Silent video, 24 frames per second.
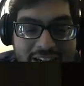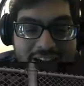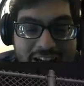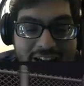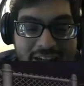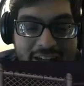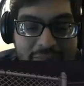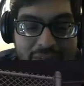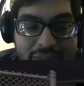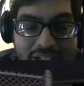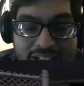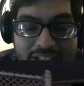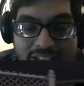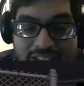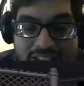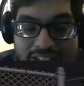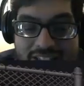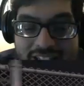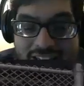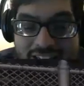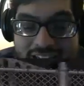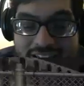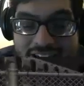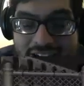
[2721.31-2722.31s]

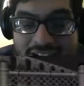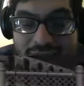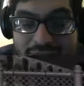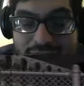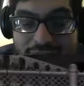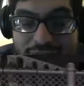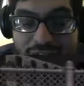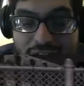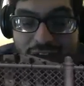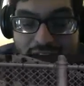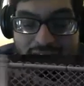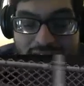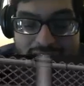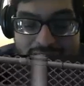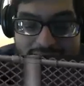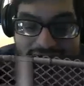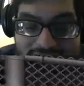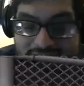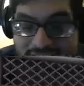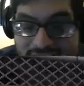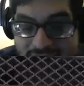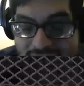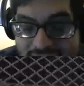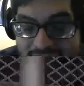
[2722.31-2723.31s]
APC?
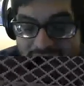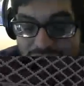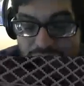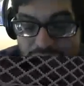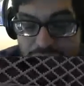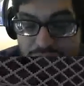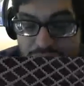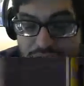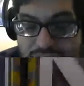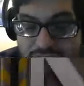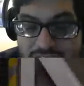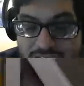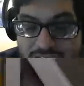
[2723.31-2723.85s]
What? Truly,